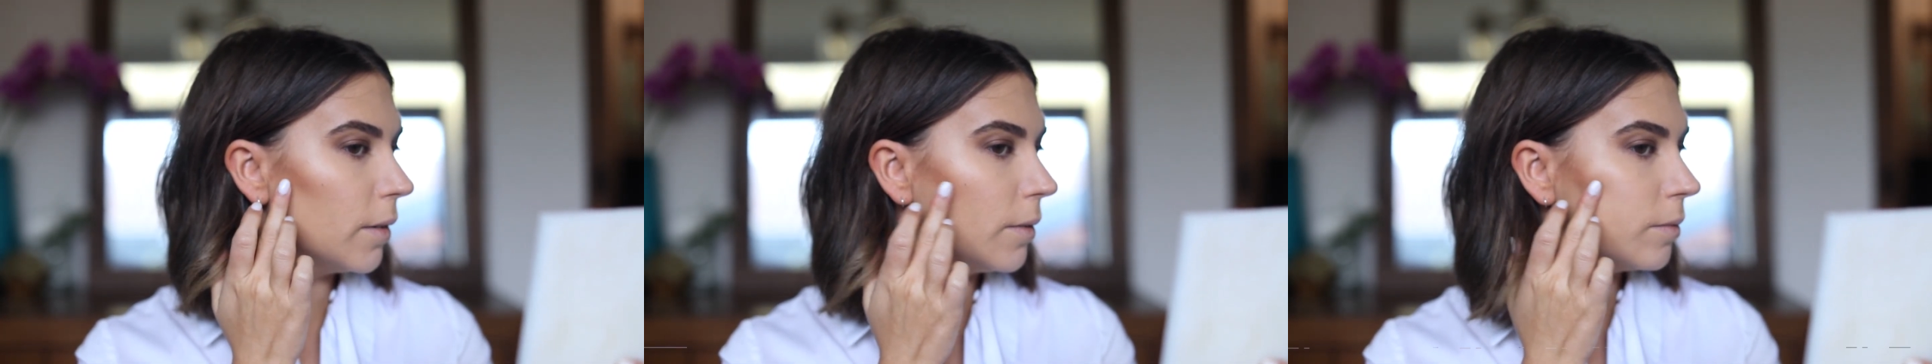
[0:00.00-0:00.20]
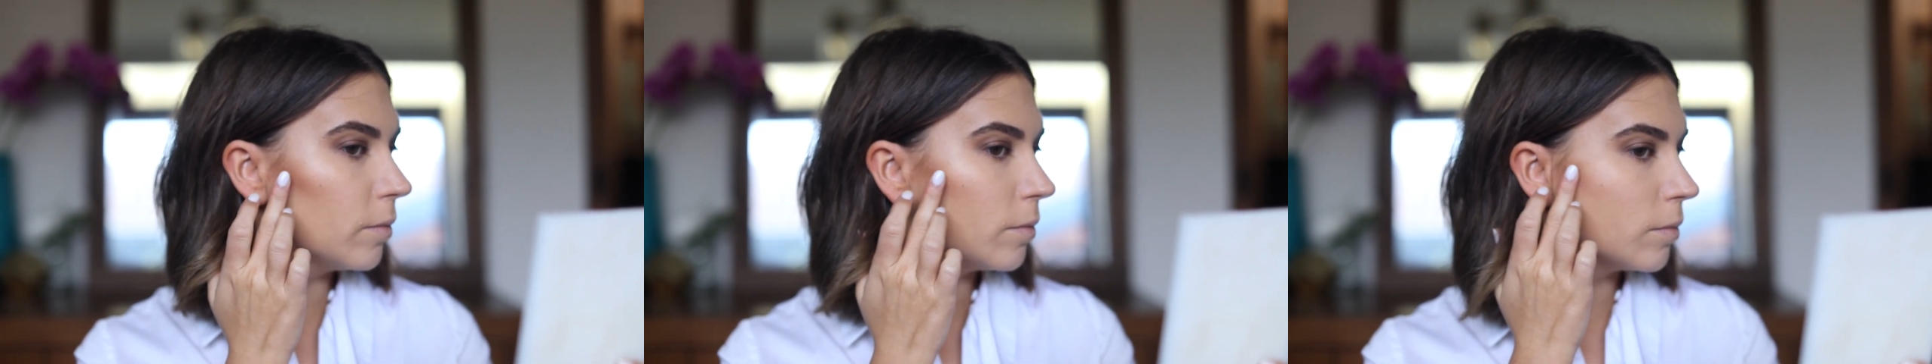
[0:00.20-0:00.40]

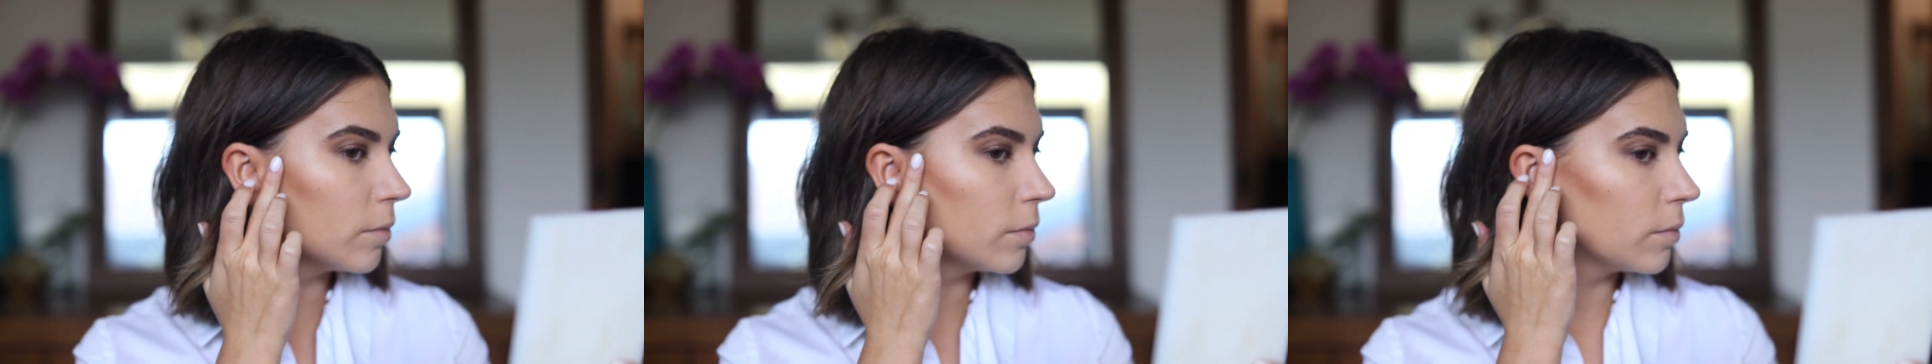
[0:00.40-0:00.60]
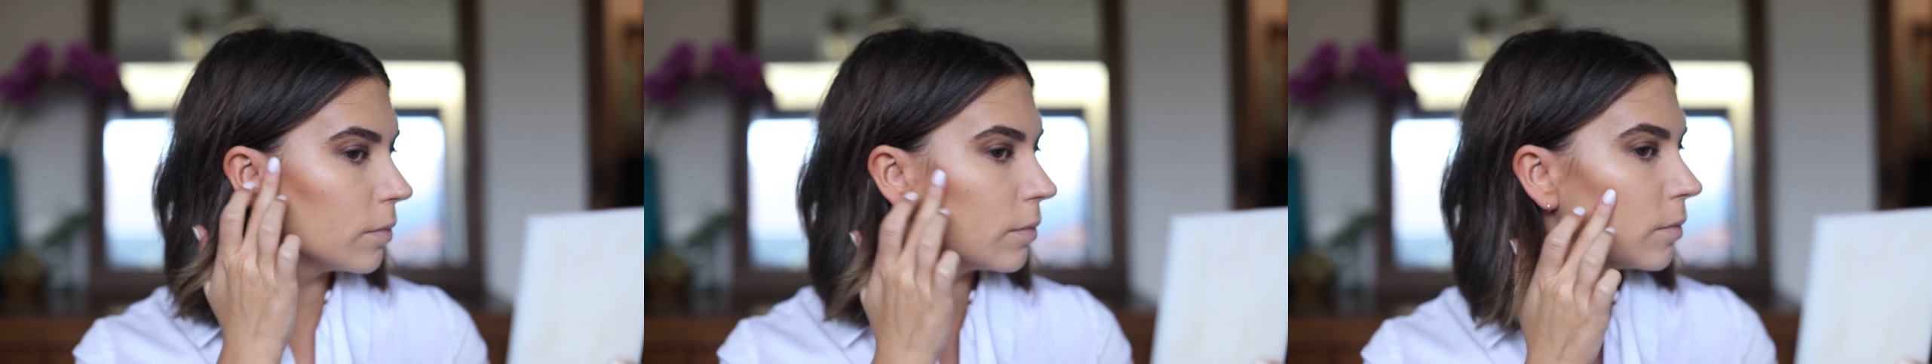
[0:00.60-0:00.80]

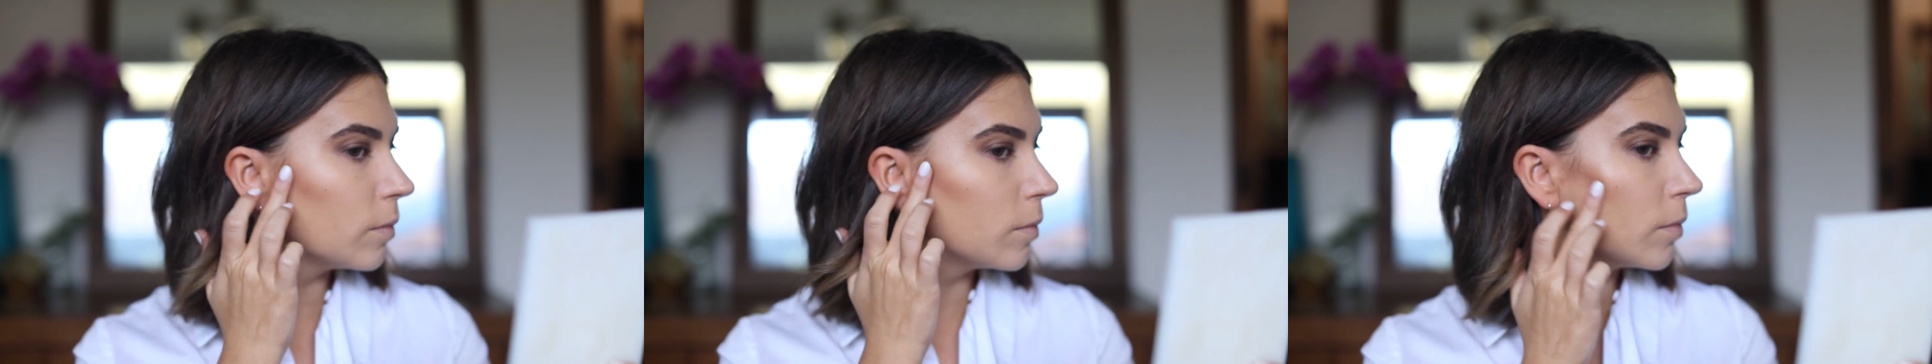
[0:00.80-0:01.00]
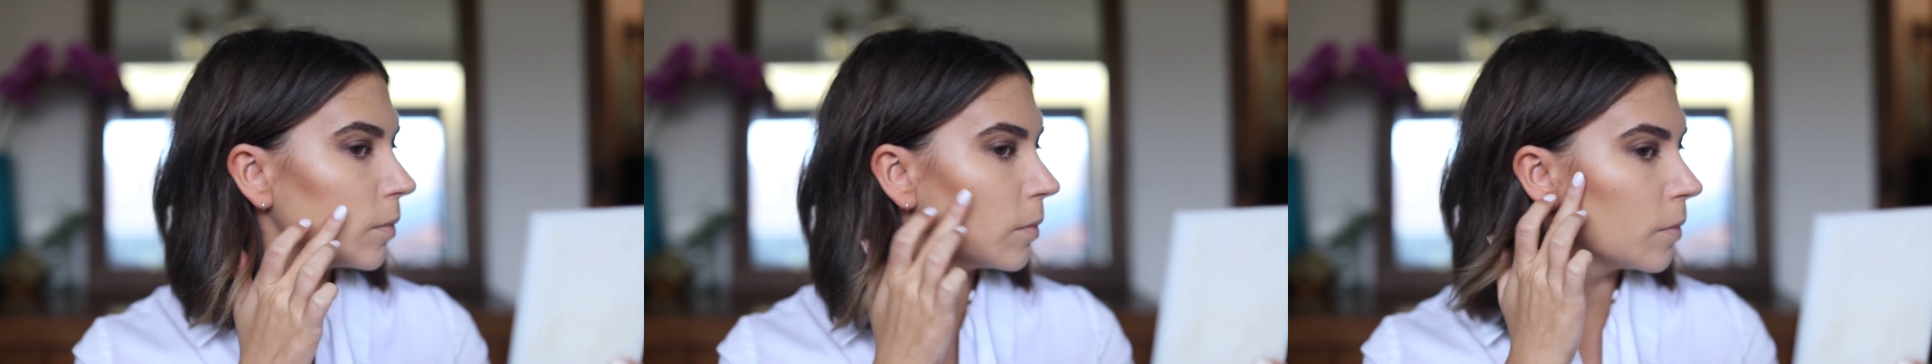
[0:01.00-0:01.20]

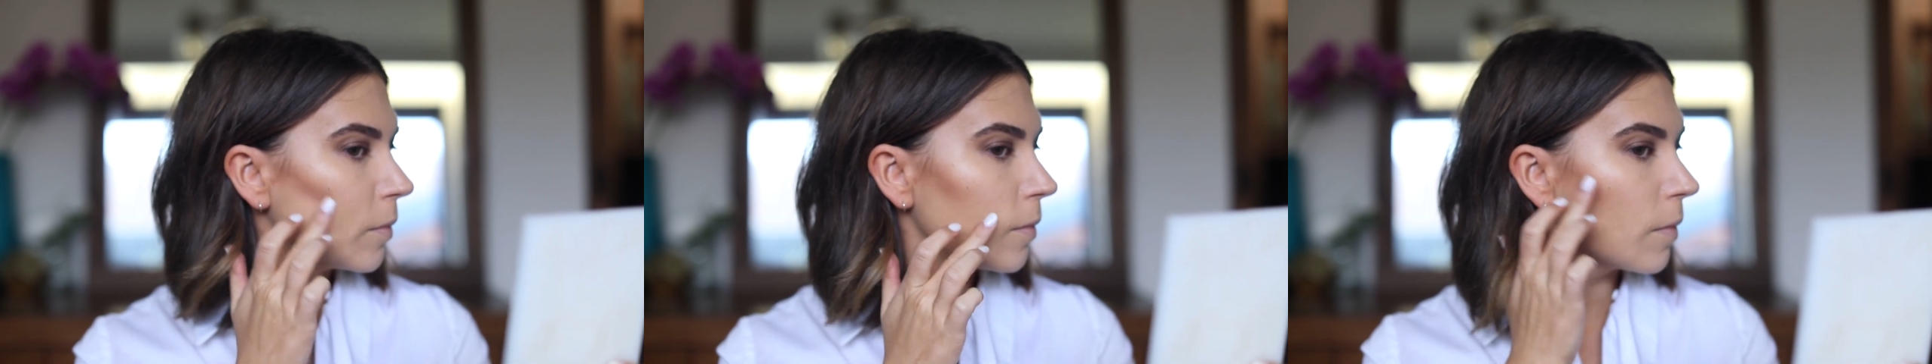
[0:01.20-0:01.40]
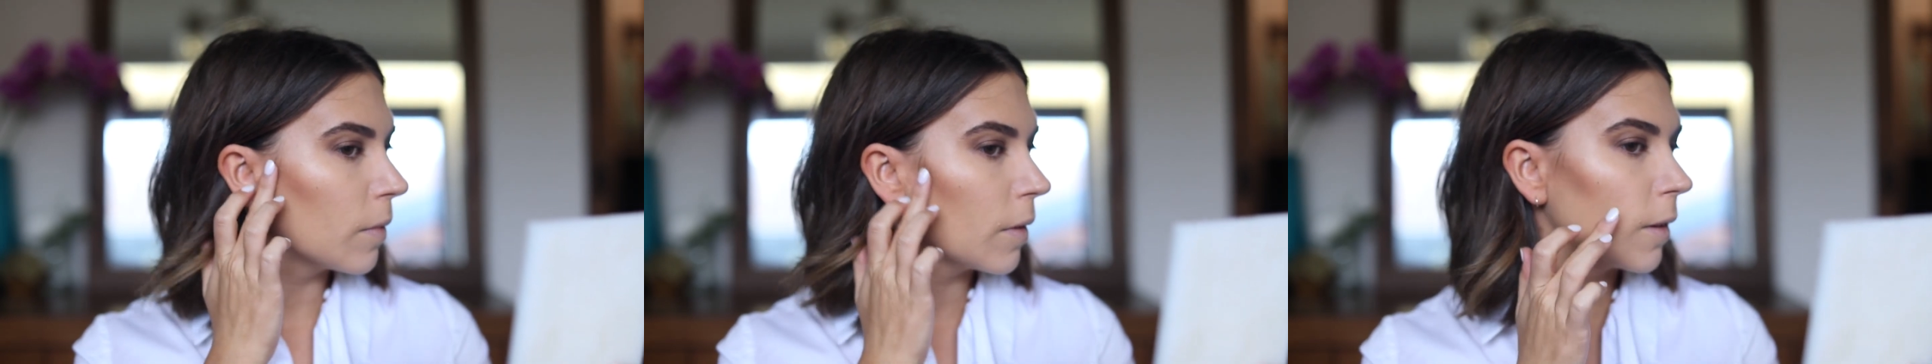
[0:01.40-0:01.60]

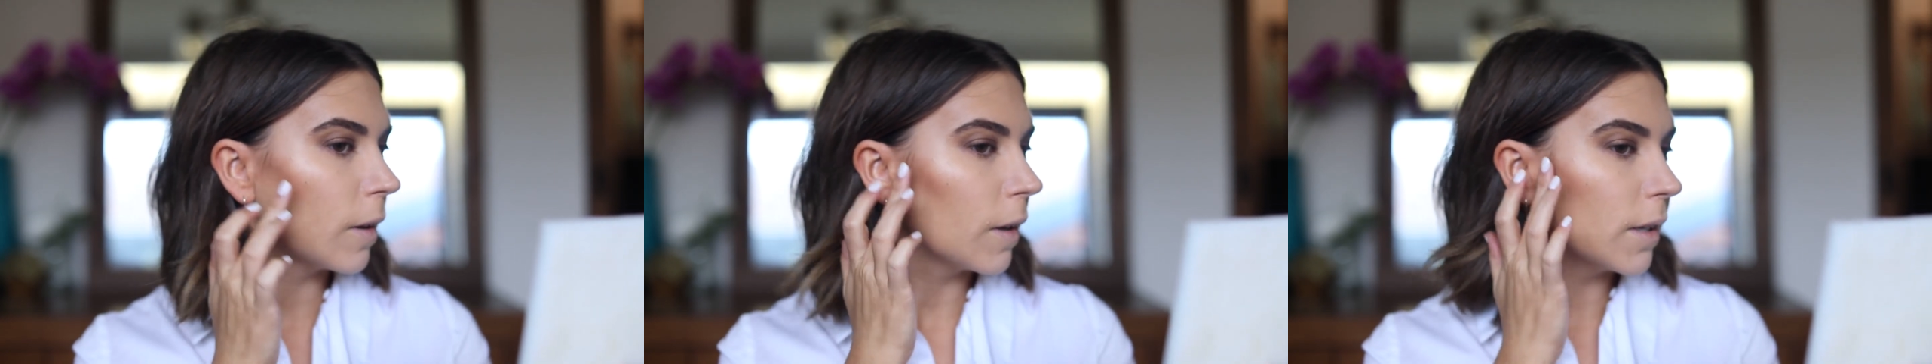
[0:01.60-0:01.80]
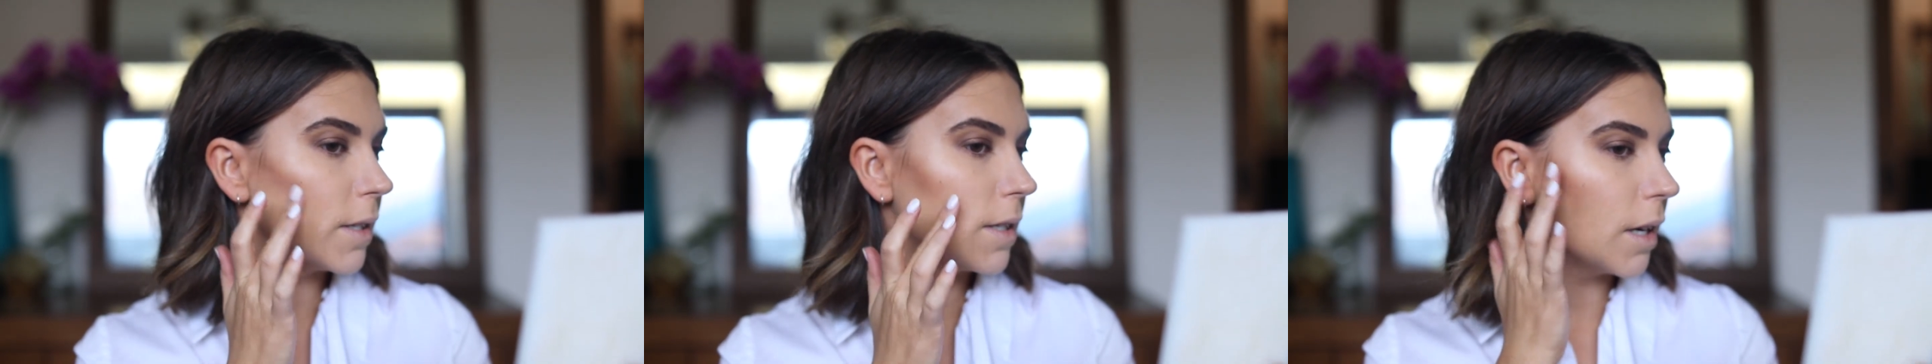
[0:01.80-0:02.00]

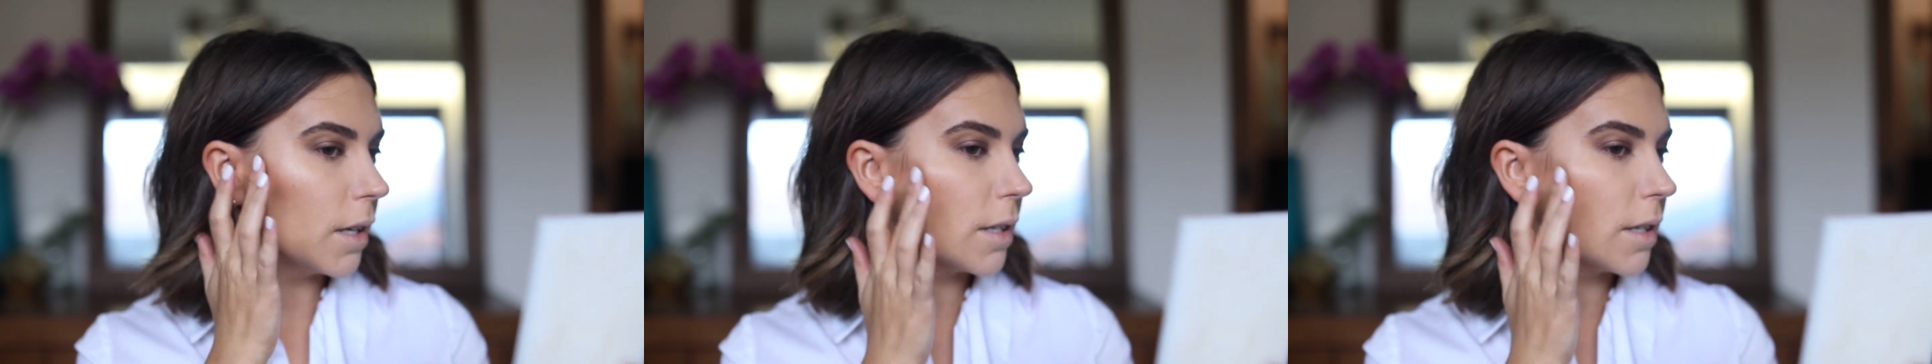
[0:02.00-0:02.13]
You can see